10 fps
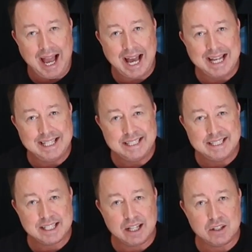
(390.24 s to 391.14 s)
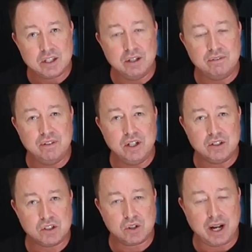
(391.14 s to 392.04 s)
And the
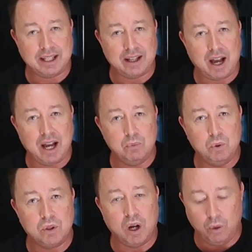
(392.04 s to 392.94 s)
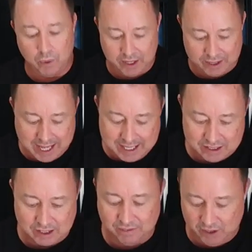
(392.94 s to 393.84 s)
first track that I will go with
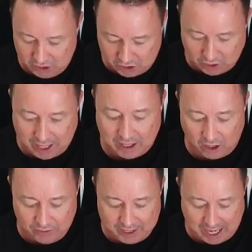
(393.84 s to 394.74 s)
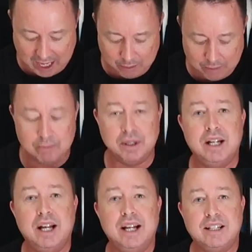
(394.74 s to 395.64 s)
is the first track on the album,
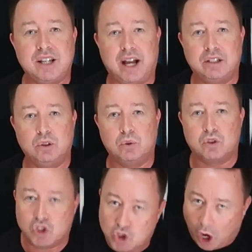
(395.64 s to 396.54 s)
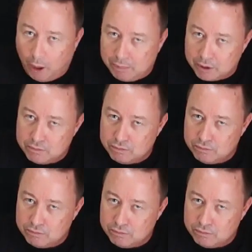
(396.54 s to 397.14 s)
titled Stop.